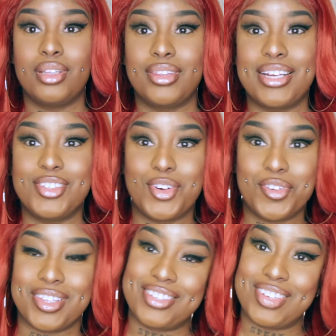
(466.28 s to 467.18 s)
that's all
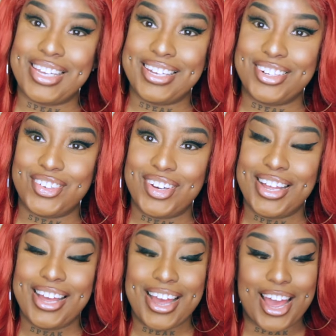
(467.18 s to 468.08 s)
for this video.
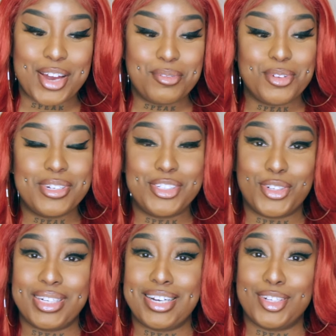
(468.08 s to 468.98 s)
I hope you
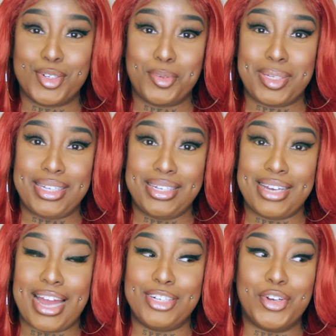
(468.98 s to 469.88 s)
enjoyed Color
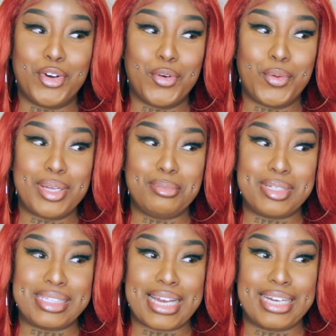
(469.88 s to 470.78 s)
Week. I know it
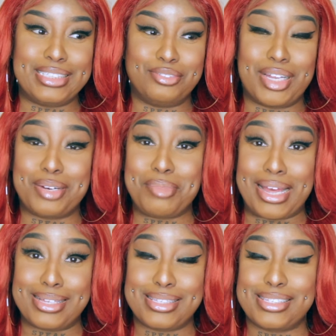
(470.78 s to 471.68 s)
was kind of like a
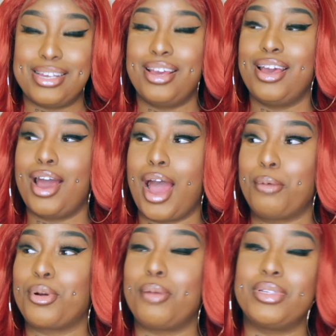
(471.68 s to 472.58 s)
mess. I
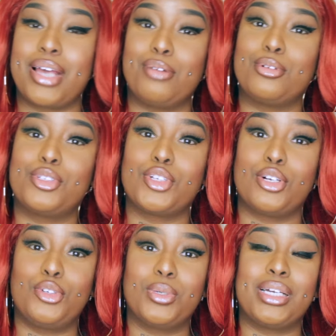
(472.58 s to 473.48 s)
promise I will
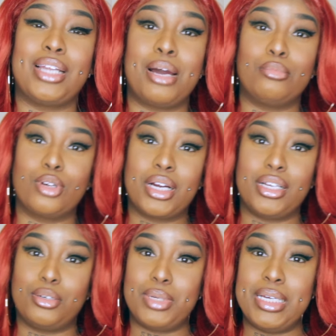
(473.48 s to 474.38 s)
start doing a lot more
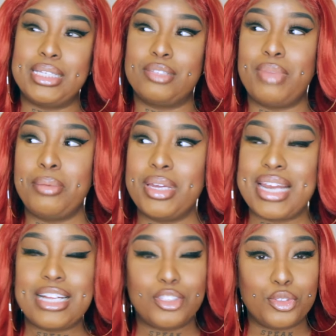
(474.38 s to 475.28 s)
color weeks. Maybe
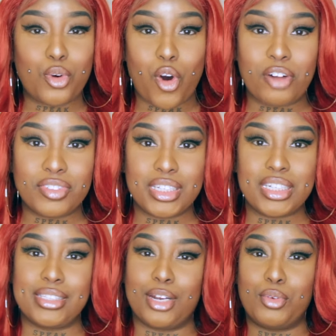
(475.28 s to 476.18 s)
not too often
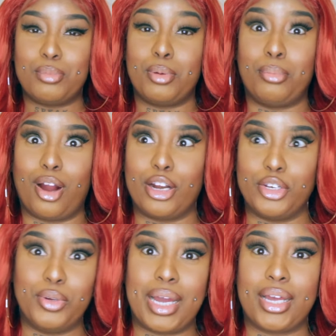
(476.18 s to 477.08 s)
because I don't want to
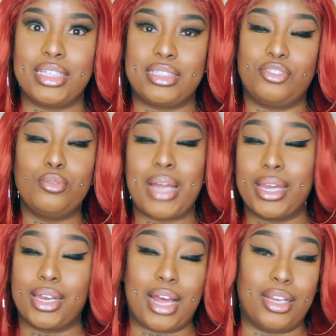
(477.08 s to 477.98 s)
bombard you guys. If you
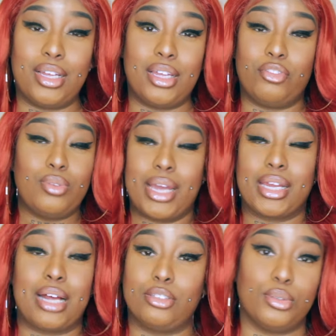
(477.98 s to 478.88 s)
like it, I if you like
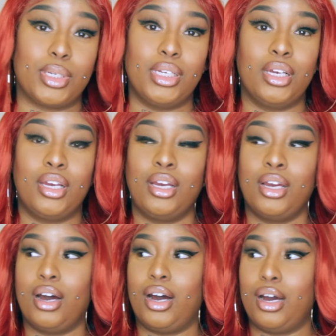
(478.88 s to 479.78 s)
it, I'll do it.
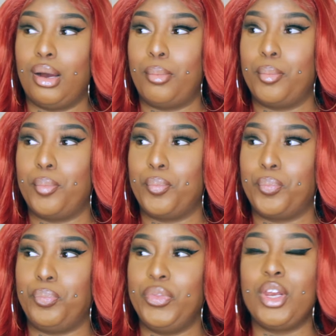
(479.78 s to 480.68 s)
Um,
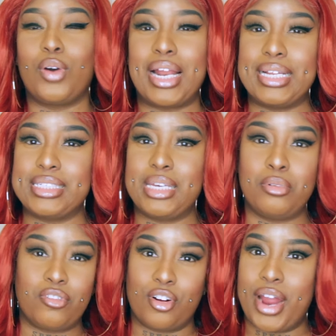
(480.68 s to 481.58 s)
you know, I like to keep
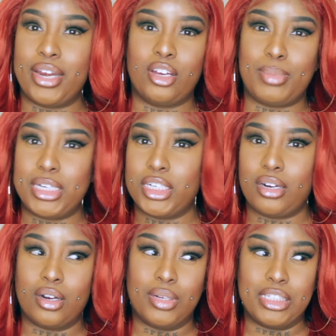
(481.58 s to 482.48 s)
a variety on my
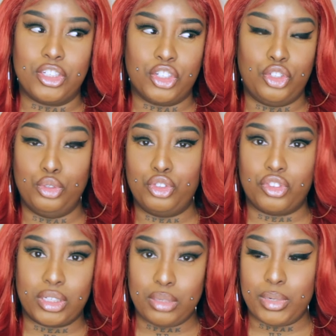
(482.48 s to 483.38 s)
channel. I don't like to just do
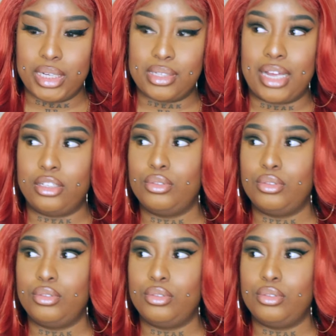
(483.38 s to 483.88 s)
strictly wigs. I